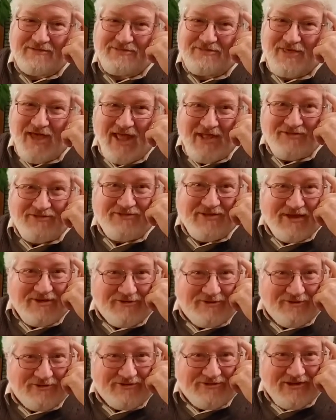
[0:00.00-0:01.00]
that's
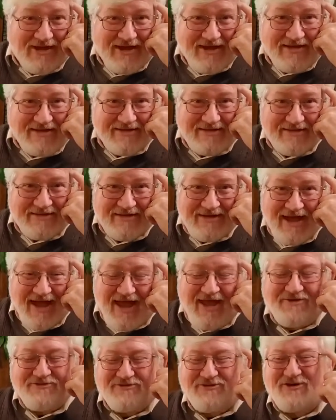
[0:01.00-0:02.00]
interesting.
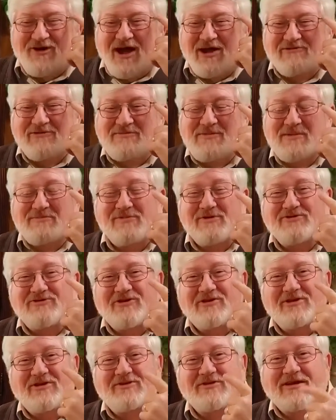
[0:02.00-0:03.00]
And so I remember as a
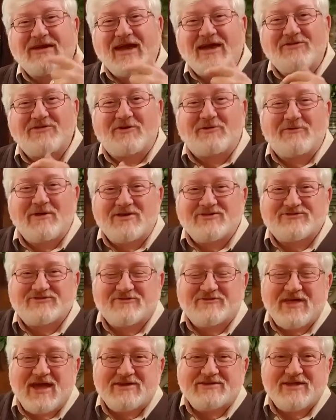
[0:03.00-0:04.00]
little kid the rest
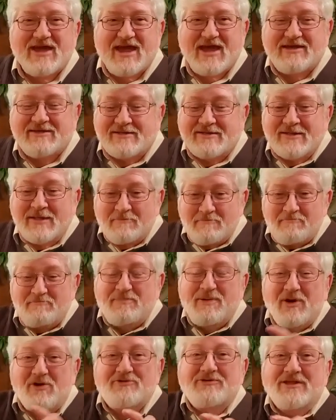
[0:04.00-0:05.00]
of that day
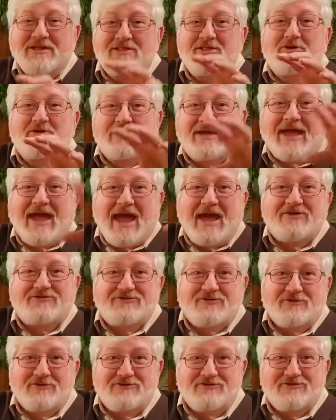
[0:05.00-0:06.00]
building little
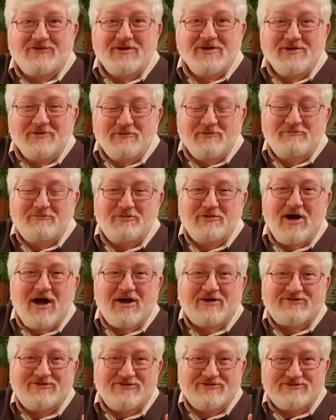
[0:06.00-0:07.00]
castles with
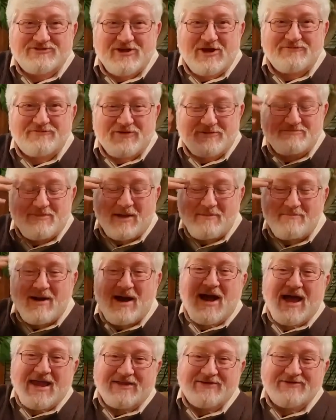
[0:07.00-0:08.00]
blocks and stuff in my
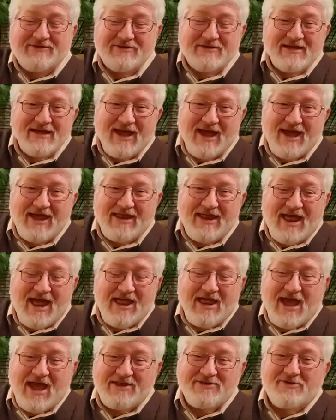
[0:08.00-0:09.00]
mind. And
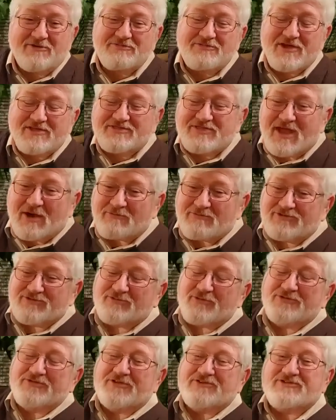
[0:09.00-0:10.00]
I don't think that was
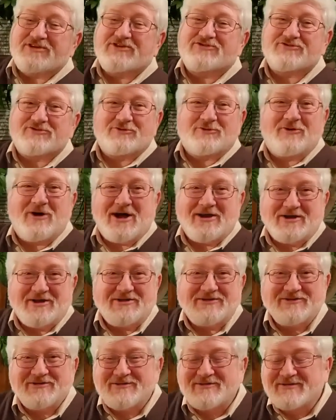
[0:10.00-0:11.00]
what the teacher
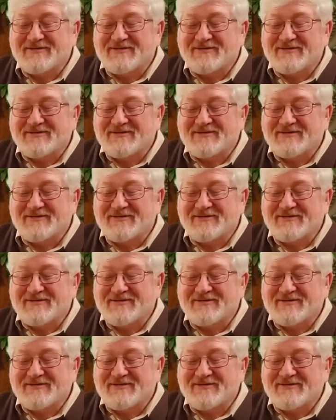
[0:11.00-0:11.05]
wanted.